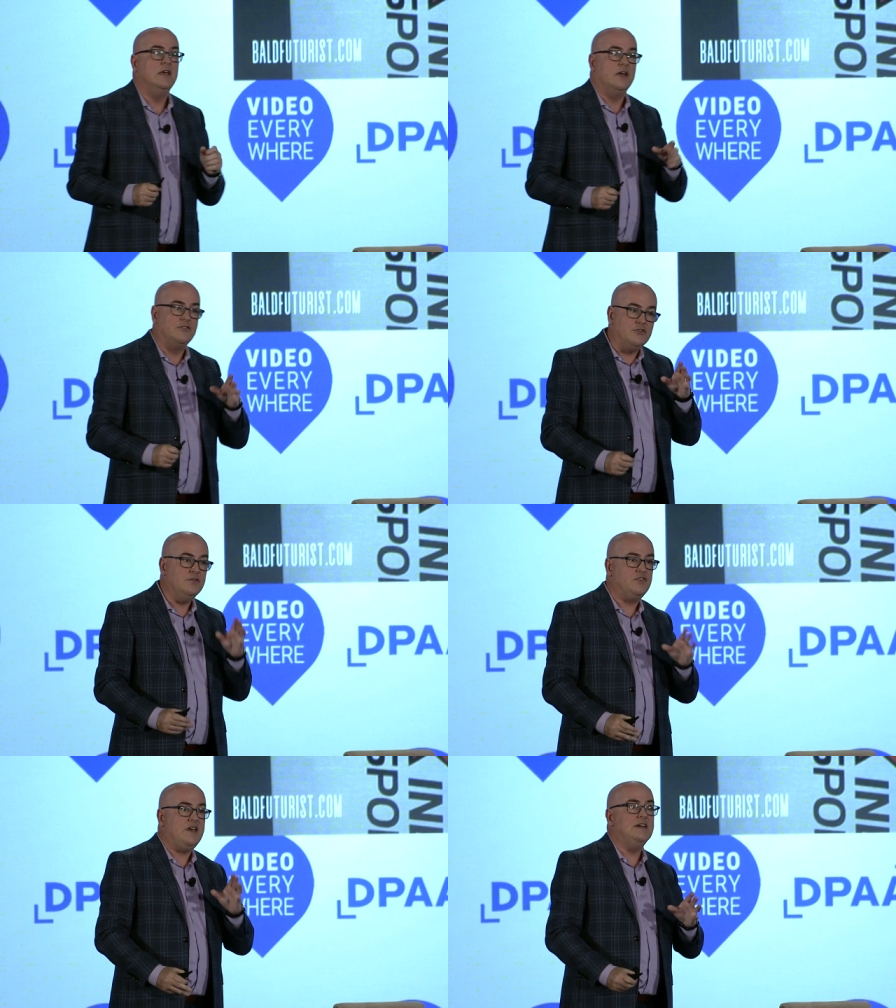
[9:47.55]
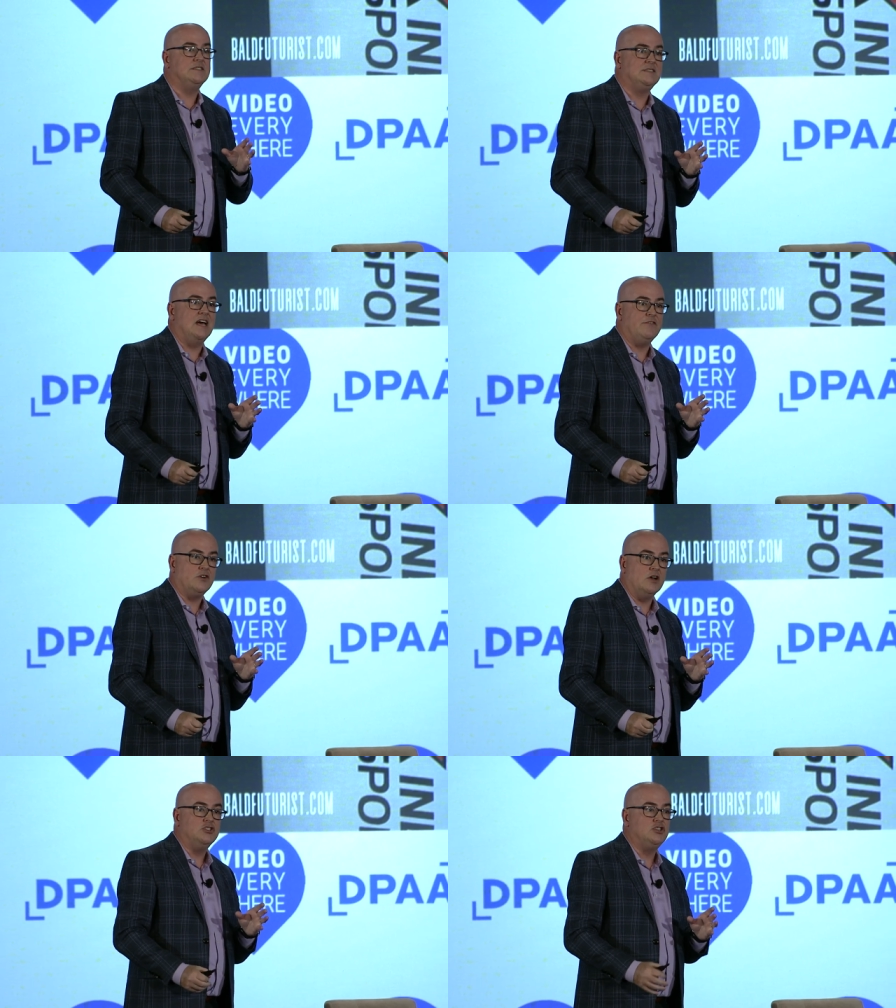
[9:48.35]
As soon as it hears the sound of a
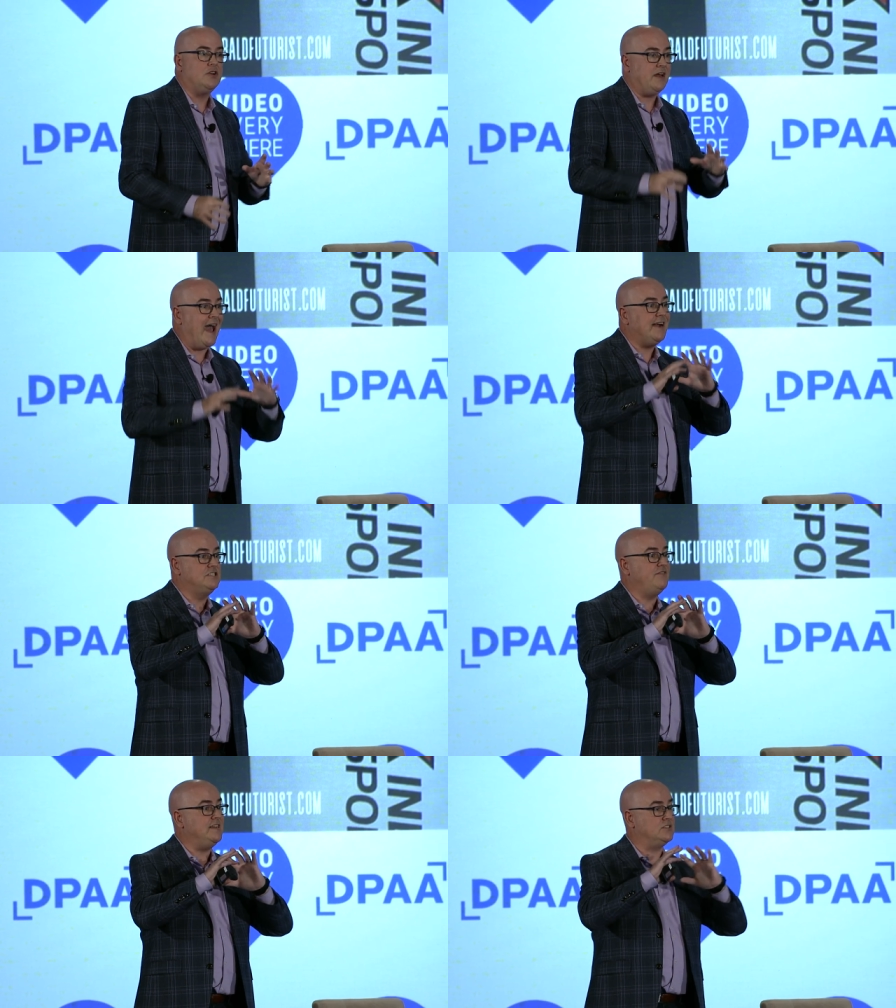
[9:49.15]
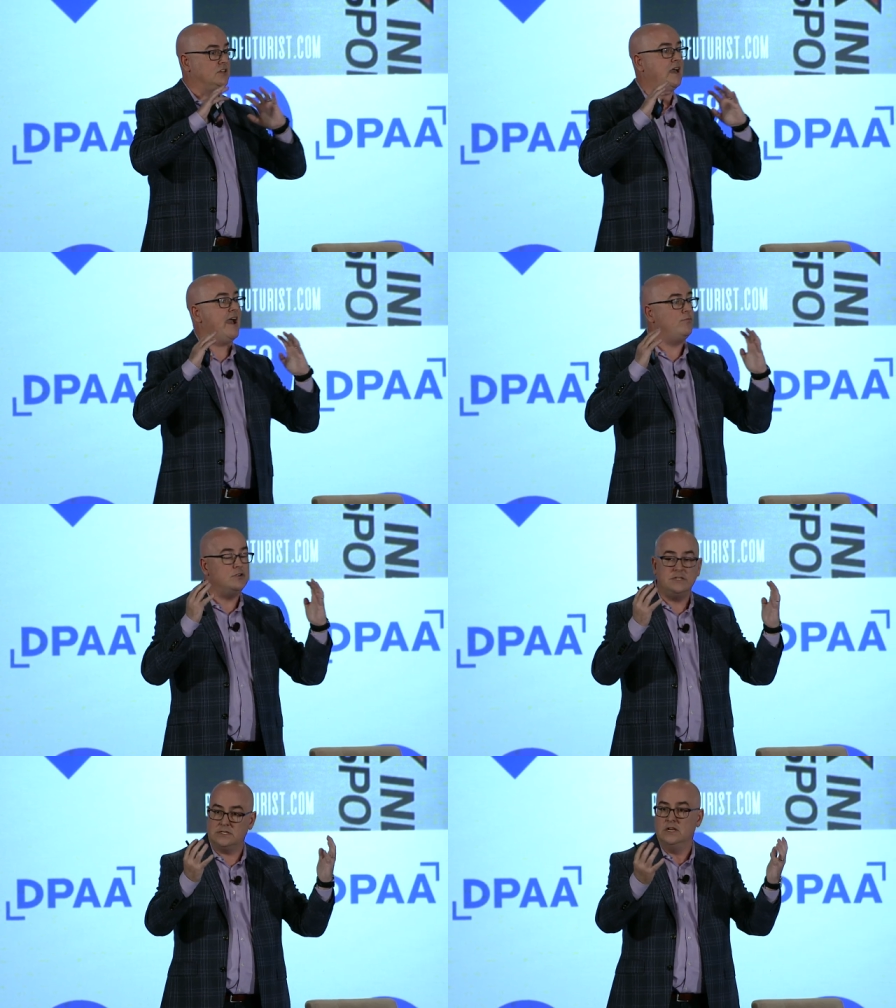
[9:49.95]
gunshot, it activates the
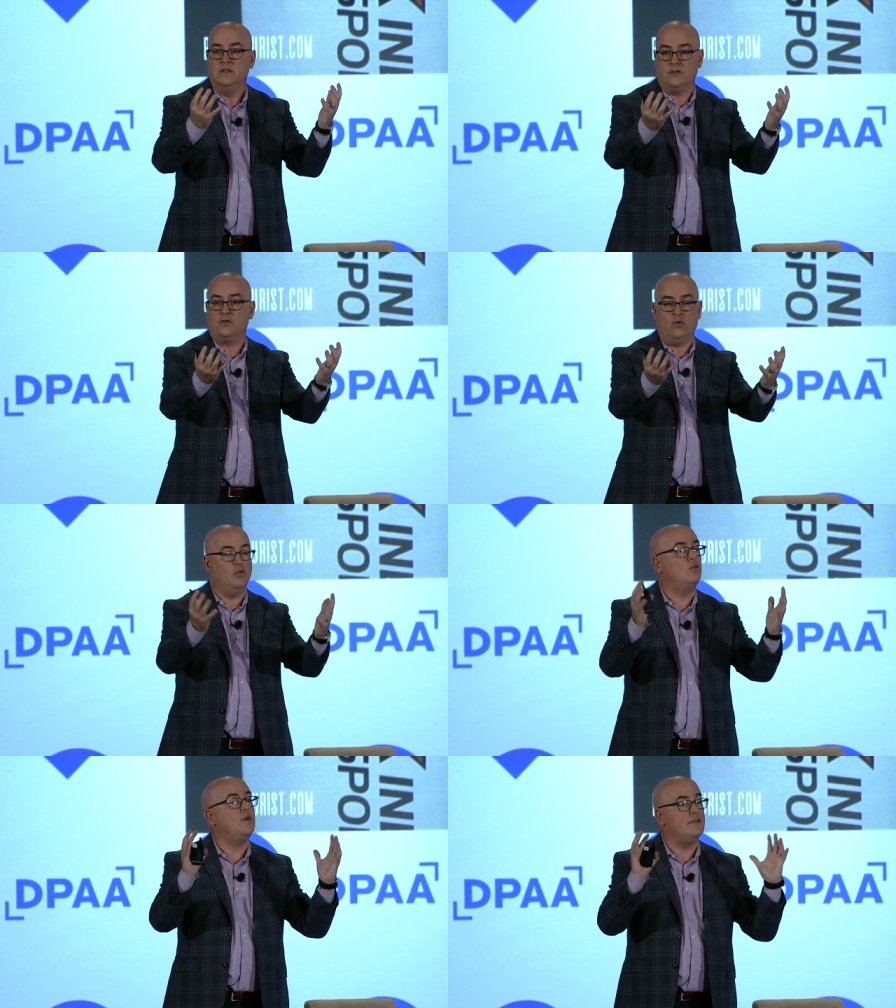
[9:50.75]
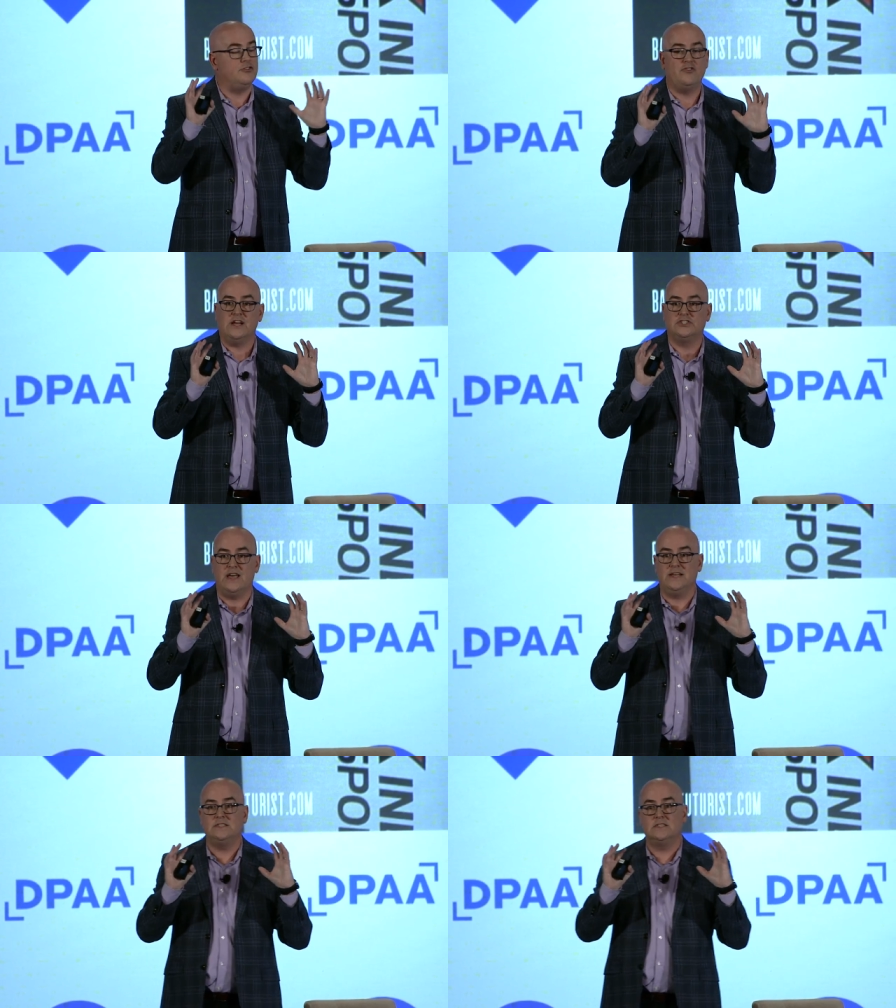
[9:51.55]
cameras that are all around the trash
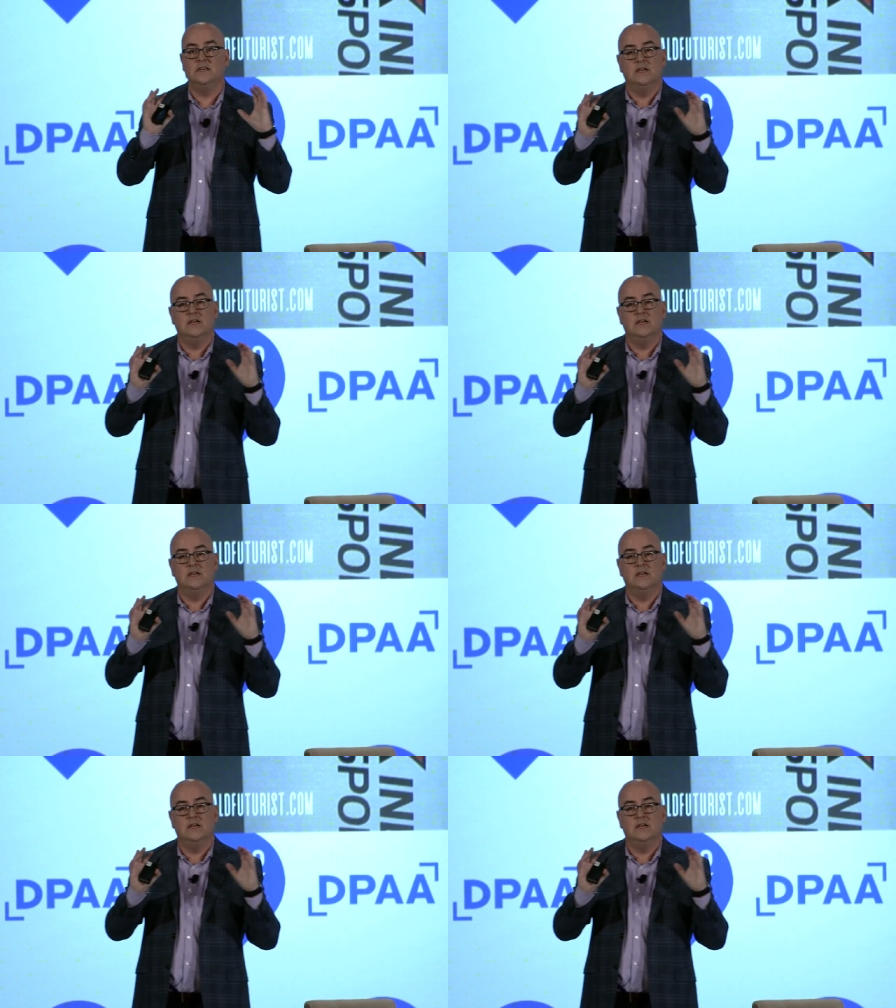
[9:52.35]
cans,